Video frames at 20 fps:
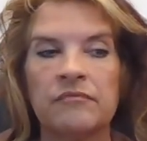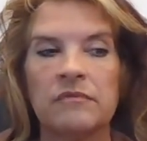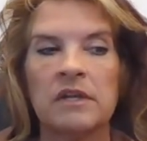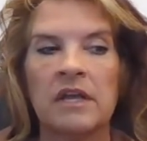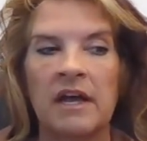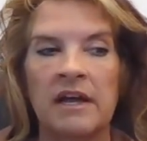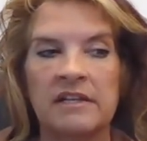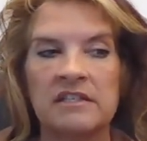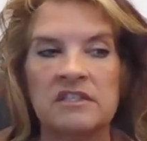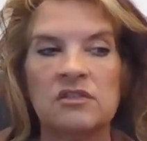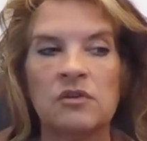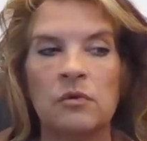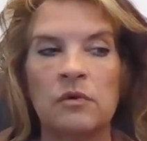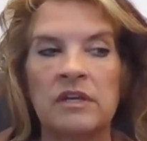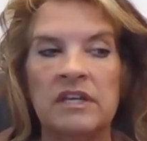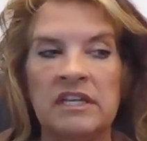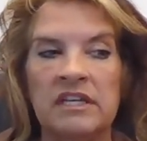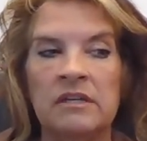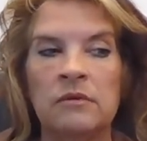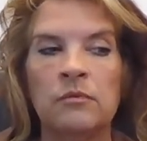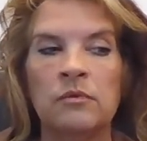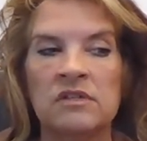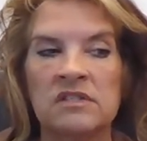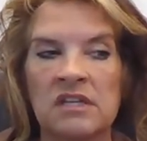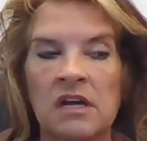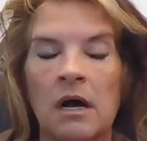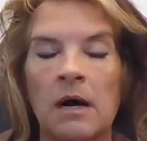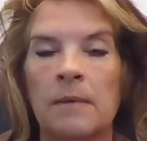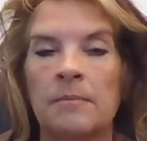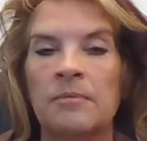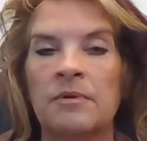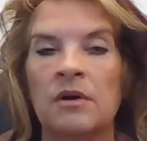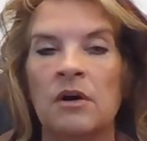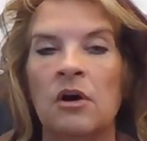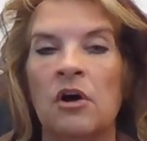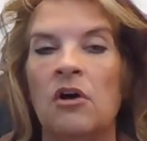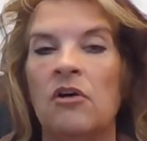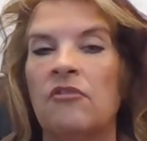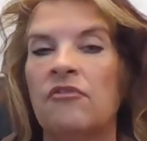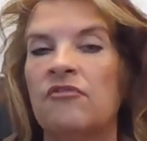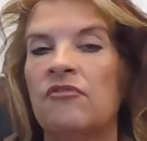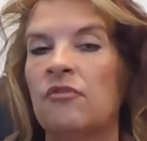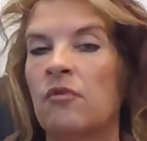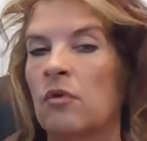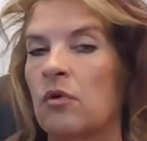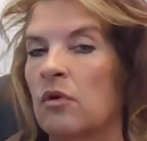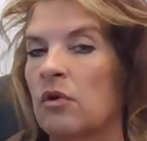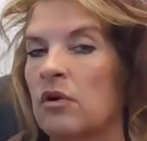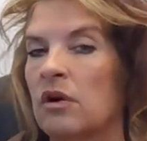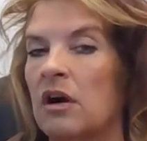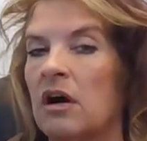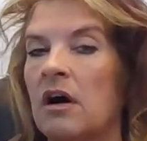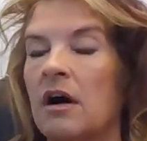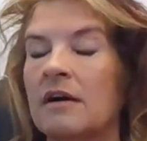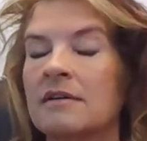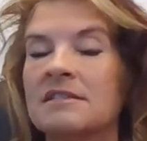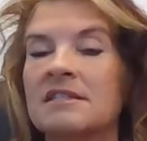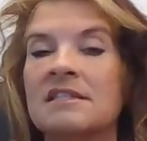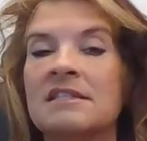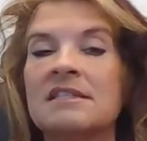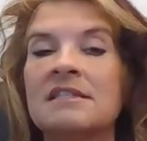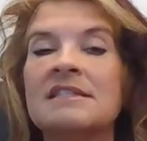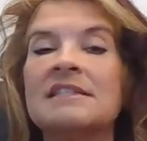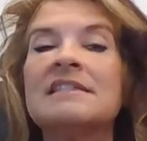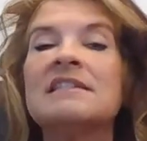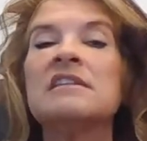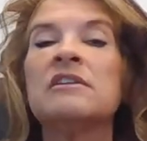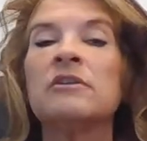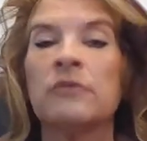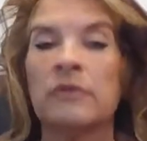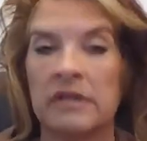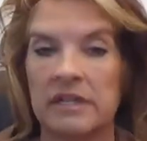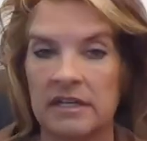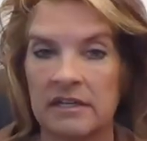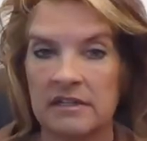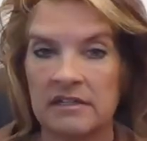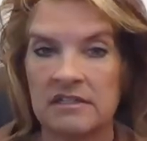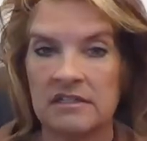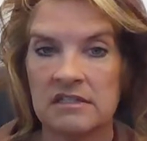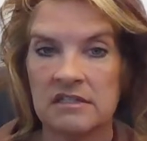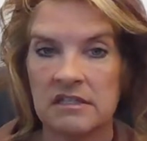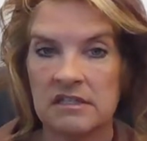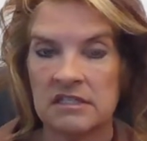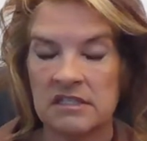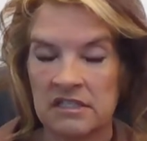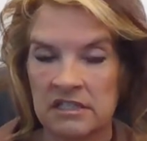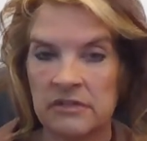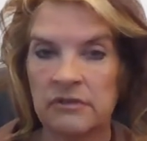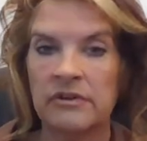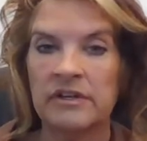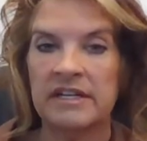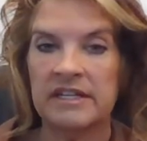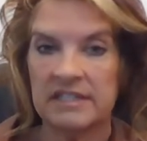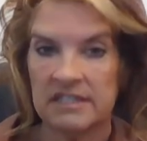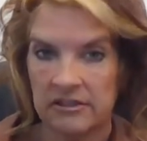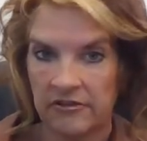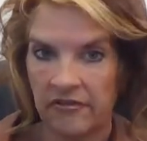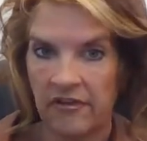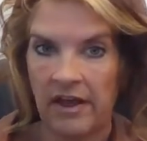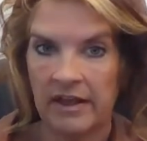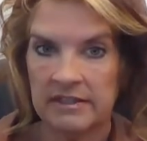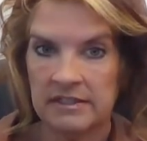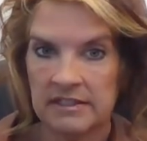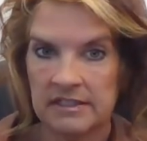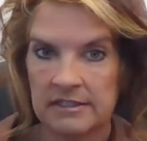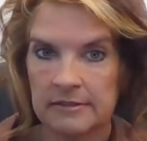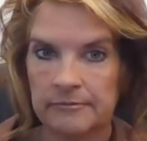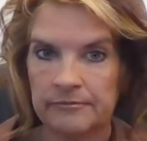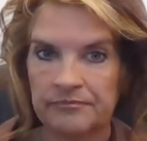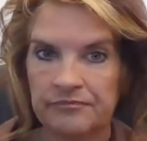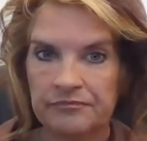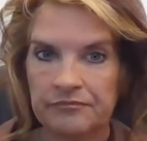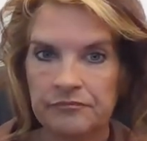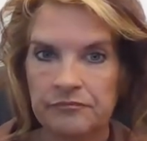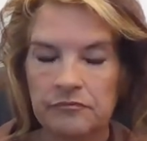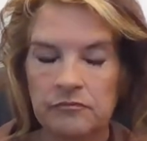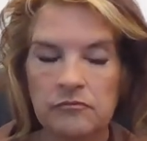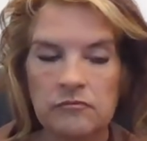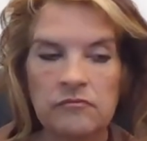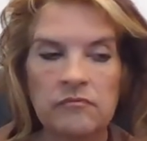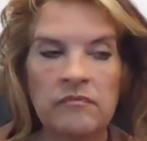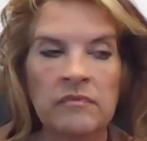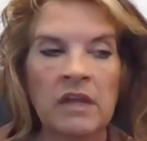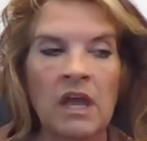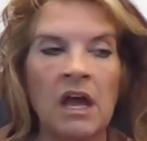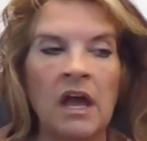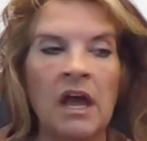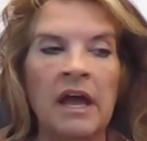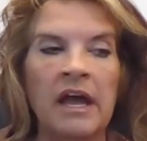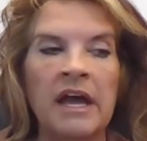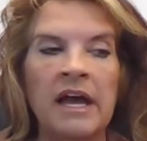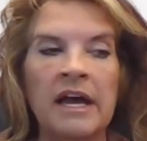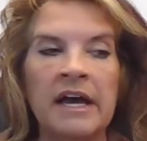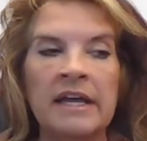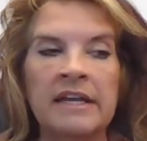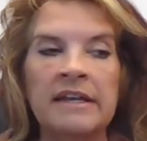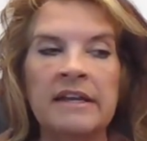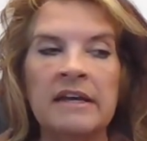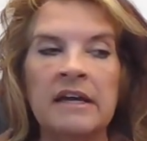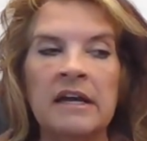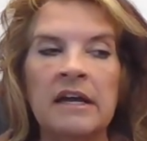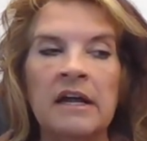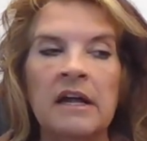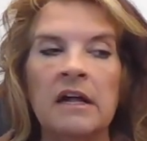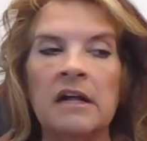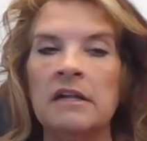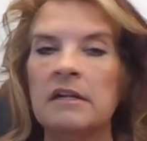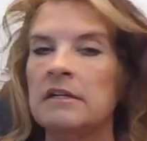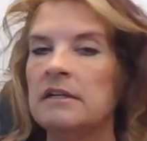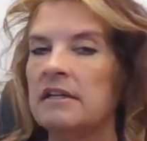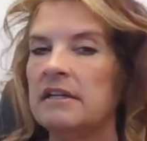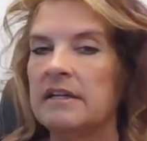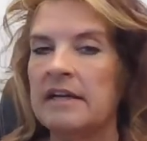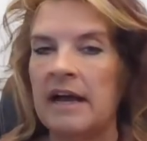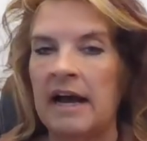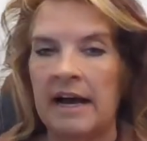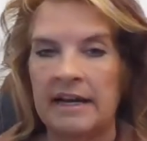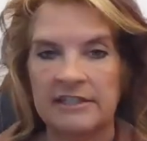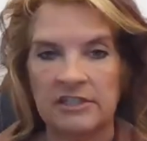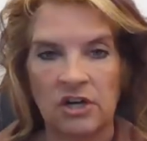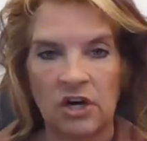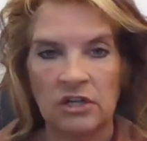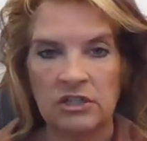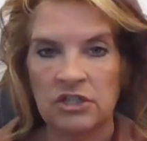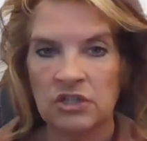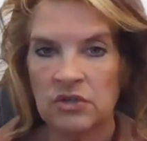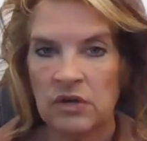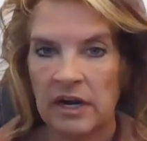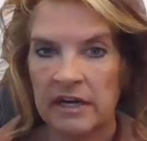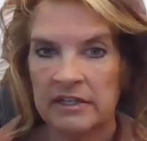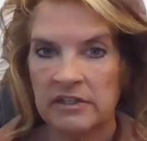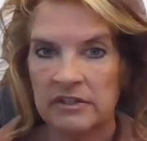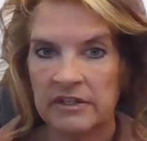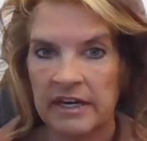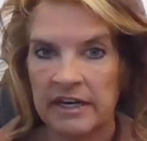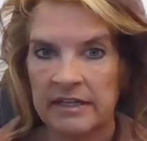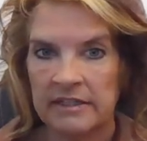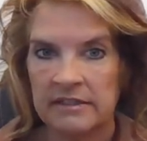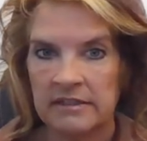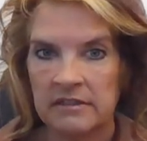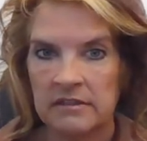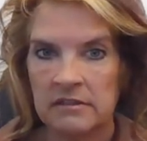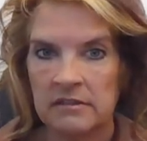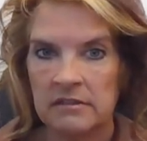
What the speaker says: Okay, so he was up for a serious, serious offense and hadn't gone to trial yet,